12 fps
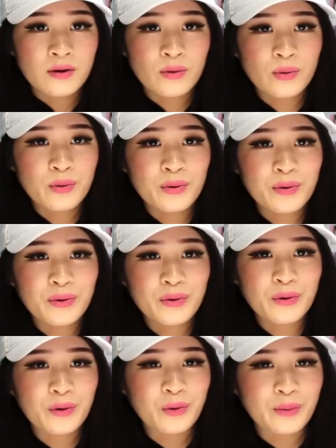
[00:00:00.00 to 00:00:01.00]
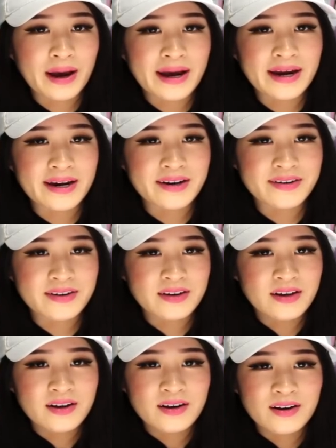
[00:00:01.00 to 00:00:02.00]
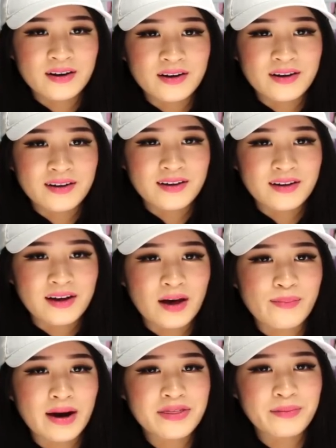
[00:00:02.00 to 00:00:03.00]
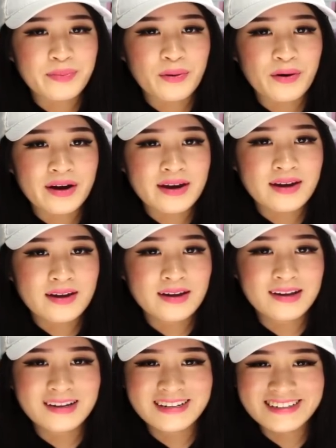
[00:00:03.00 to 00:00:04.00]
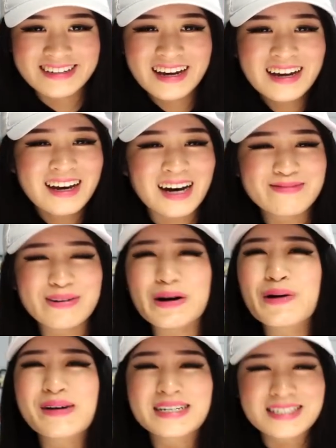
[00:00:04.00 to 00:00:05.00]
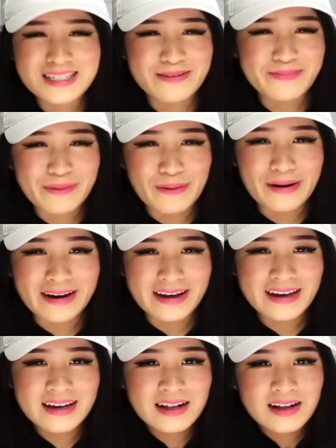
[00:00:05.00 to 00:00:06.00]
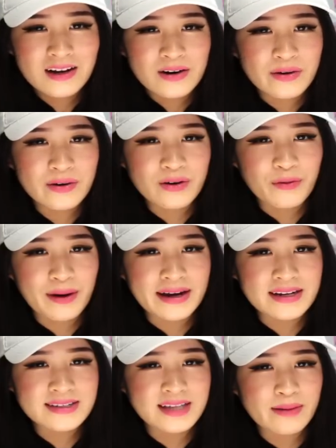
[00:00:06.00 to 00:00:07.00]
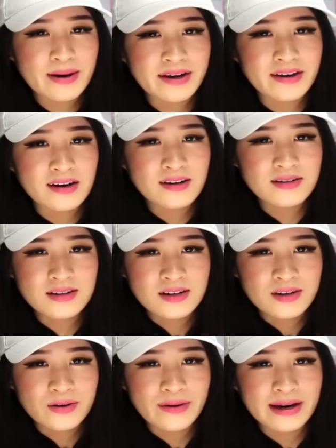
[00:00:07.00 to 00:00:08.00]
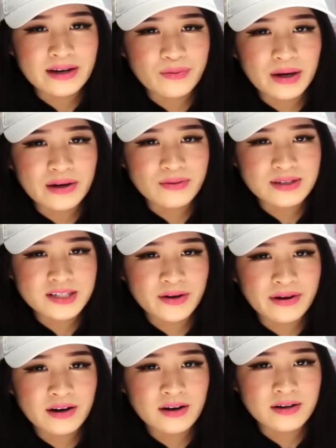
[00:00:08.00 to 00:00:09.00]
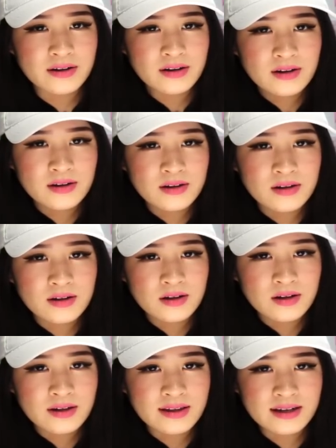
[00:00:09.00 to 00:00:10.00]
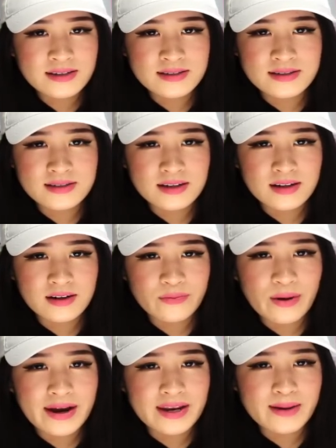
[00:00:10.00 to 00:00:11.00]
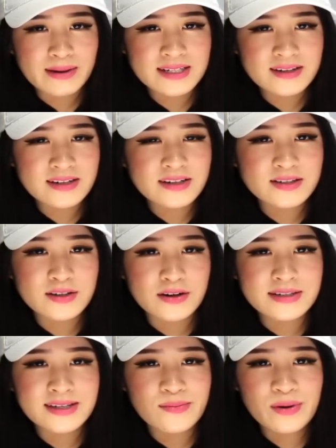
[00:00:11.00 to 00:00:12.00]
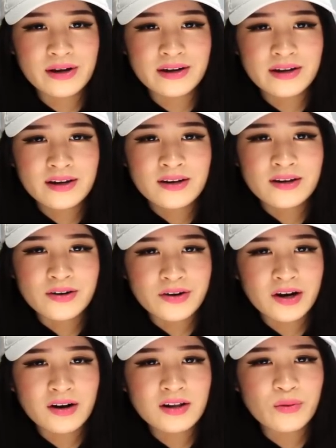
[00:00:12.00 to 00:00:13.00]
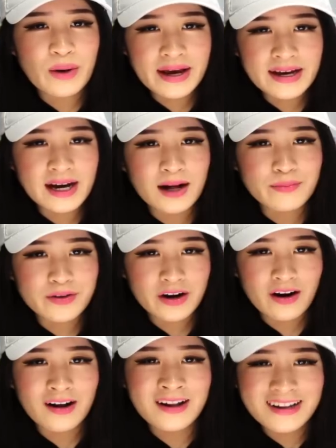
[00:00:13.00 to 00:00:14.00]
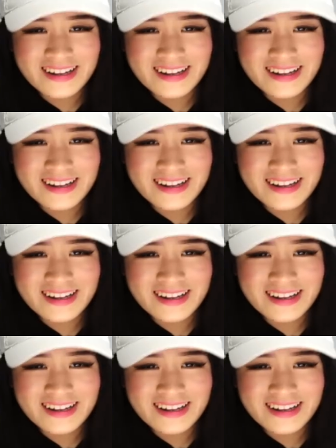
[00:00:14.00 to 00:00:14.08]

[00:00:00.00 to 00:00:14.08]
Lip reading: Oh, wait. Am I the boy? I'm always the boy. Oh, wait, is that my girl? Wait, what's going on? Yes? Wait, am I telling her to go somewhere? Girl, wake up, girl.